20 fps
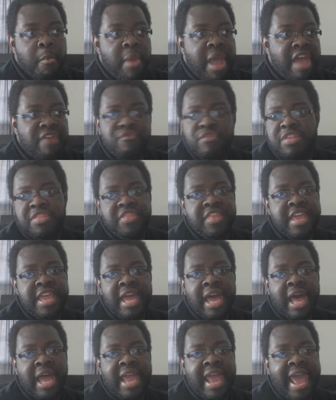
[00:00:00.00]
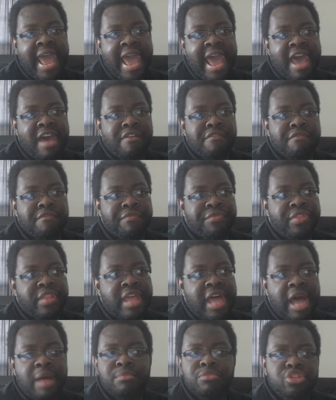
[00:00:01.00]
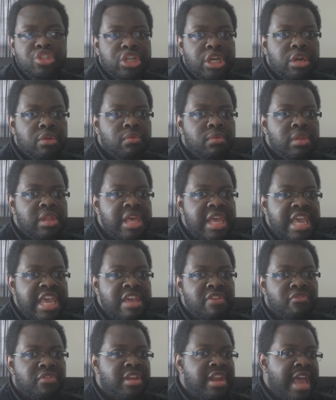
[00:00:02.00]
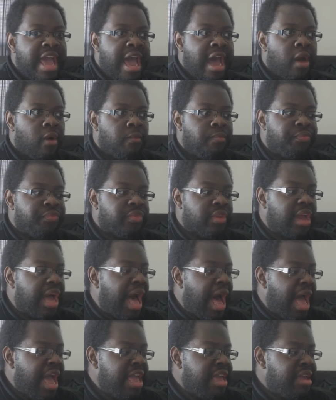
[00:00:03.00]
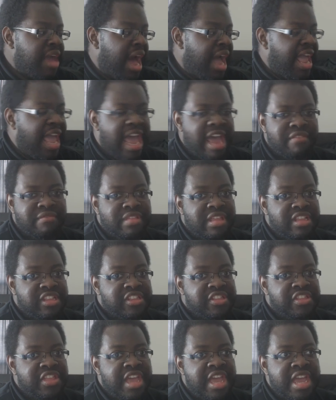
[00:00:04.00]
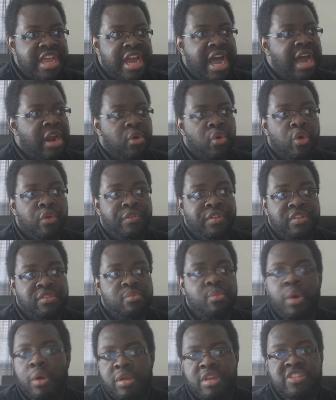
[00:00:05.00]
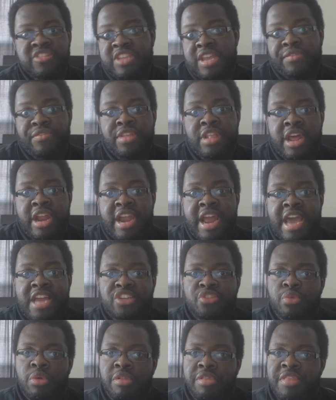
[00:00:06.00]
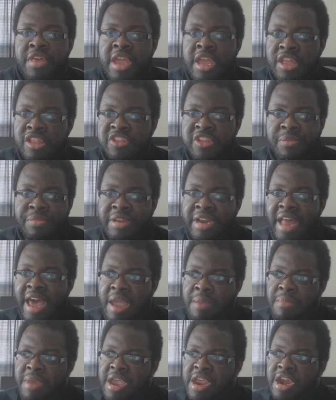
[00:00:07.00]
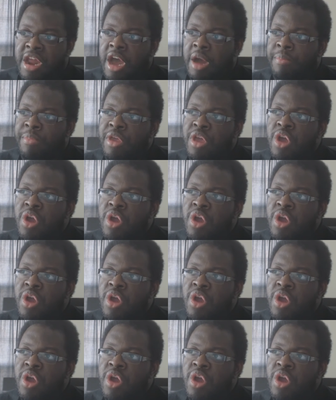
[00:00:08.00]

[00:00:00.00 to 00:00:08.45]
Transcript: everything I have, I'm generally evened out. I have this thing. I don't know if it's definitely not an actual thing. It's something I made up.